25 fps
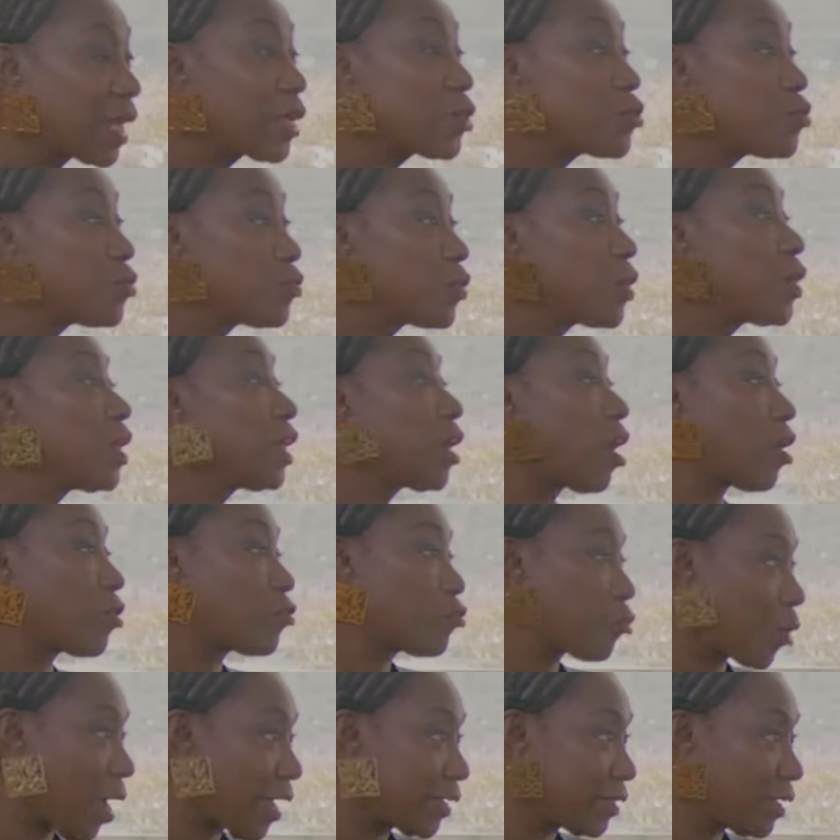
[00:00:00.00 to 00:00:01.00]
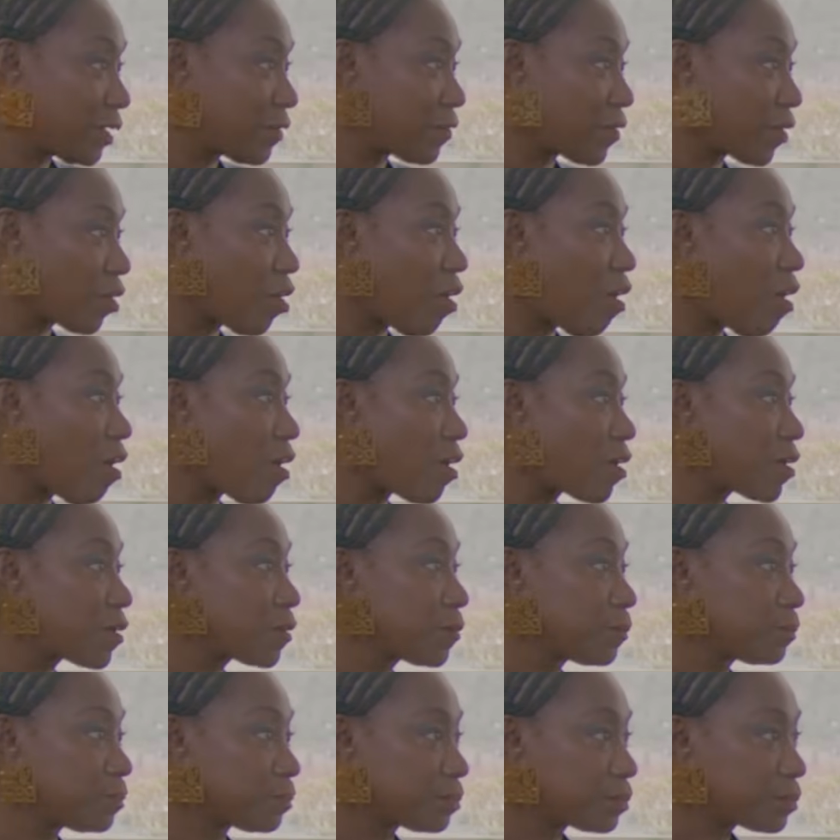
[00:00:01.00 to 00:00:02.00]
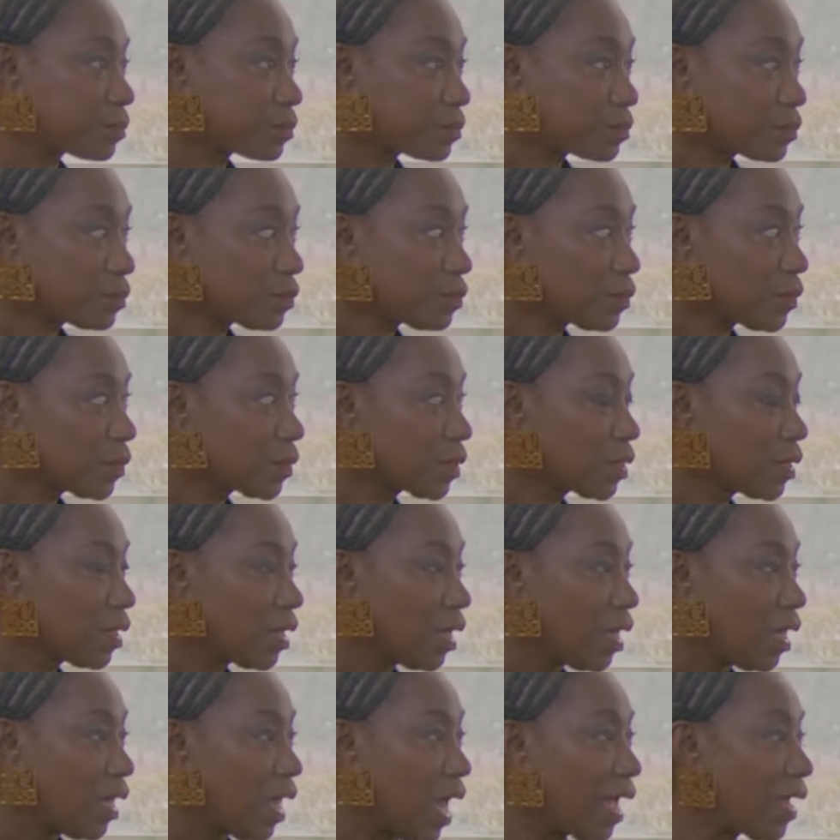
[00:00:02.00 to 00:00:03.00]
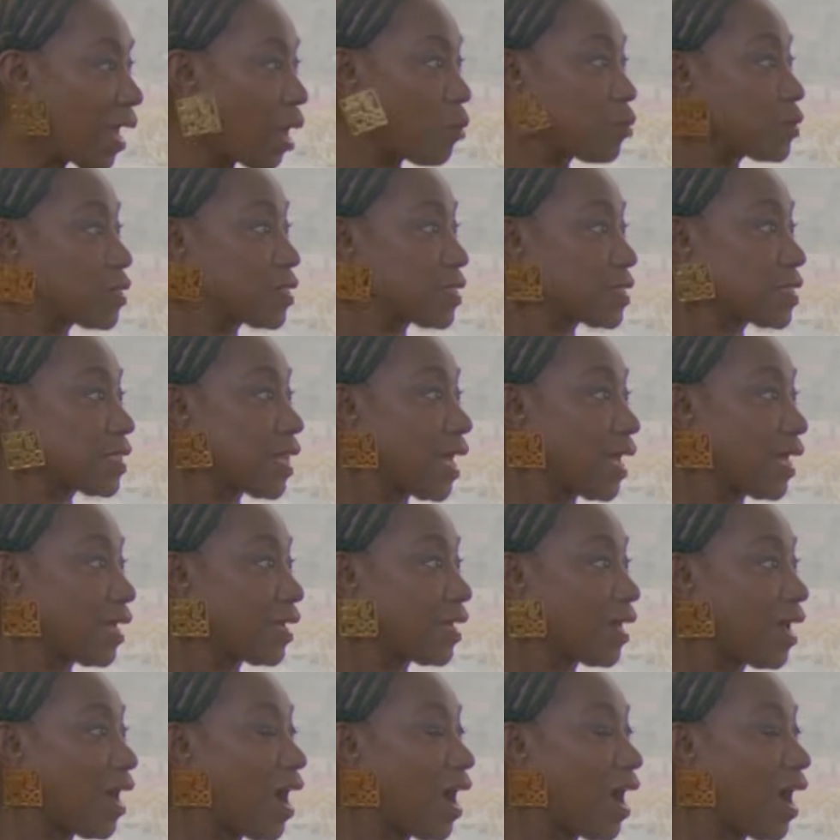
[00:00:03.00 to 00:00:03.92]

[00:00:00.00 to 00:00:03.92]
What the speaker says: He got dragged out of the car. And I was just like,